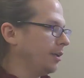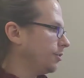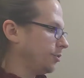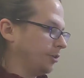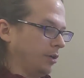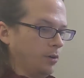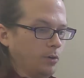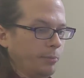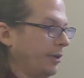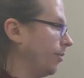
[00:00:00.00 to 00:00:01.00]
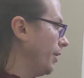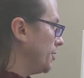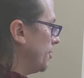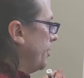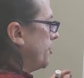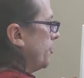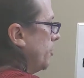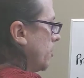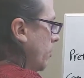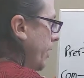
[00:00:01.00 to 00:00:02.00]
So let me erase this
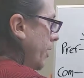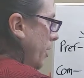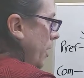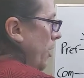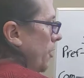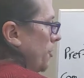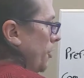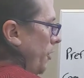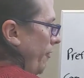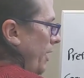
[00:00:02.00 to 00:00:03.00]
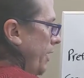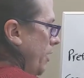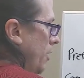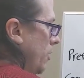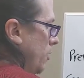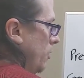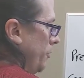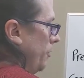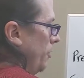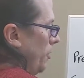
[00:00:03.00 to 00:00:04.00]
real quick. So if I
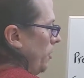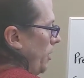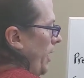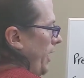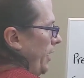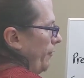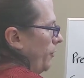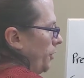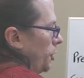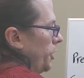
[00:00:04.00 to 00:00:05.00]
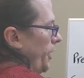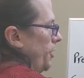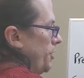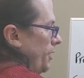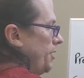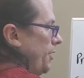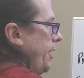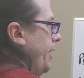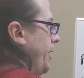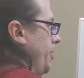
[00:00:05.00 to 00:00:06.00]
own a handful of shares, let's
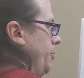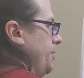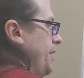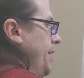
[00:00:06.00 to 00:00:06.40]
say I own